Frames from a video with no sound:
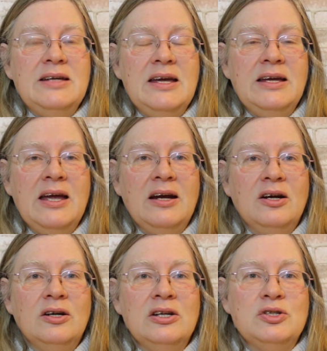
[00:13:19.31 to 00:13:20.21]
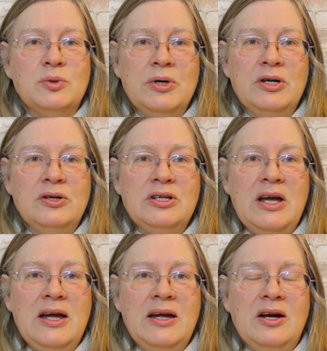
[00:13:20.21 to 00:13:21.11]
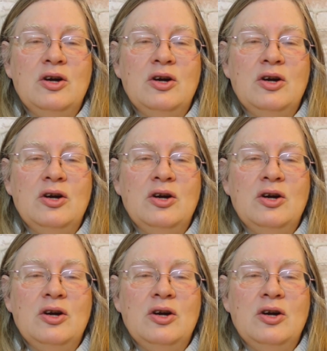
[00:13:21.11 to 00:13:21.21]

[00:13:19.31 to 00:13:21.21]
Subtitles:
Take care. Enjoy your day.